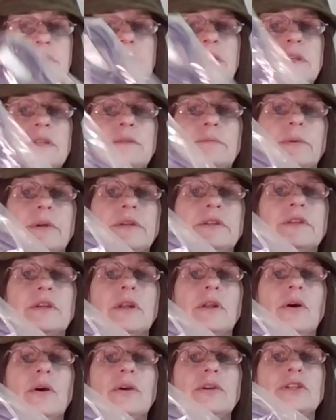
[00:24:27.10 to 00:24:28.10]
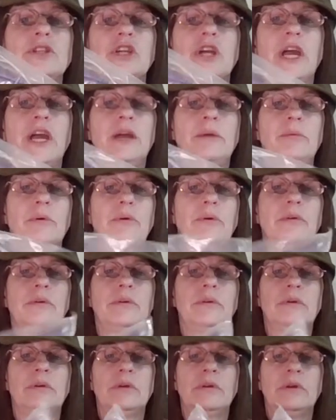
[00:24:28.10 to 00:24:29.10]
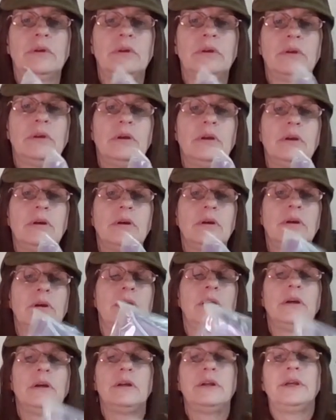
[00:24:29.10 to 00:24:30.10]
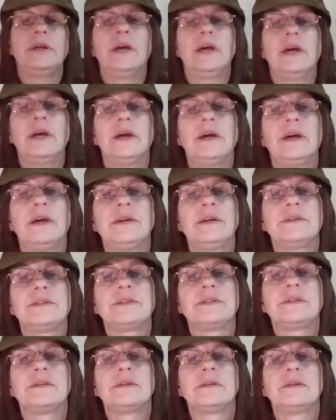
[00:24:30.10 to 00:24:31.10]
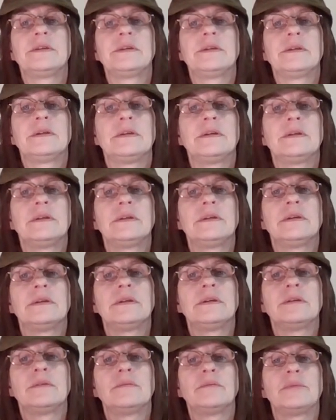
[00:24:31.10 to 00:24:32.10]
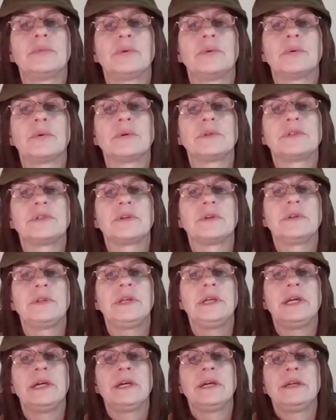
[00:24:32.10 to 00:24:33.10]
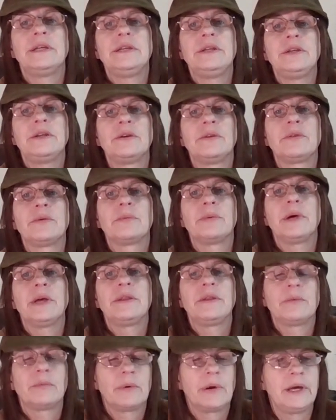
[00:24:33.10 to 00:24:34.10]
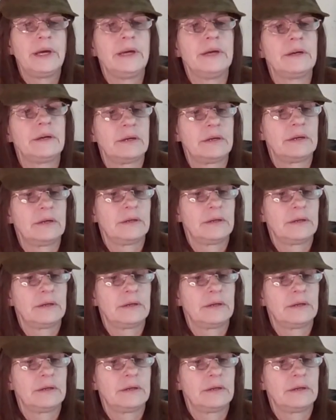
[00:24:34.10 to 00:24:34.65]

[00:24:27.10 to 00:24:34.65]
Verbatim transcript: is, but it's a large cable and it has ports on the end, you know, the red, the white,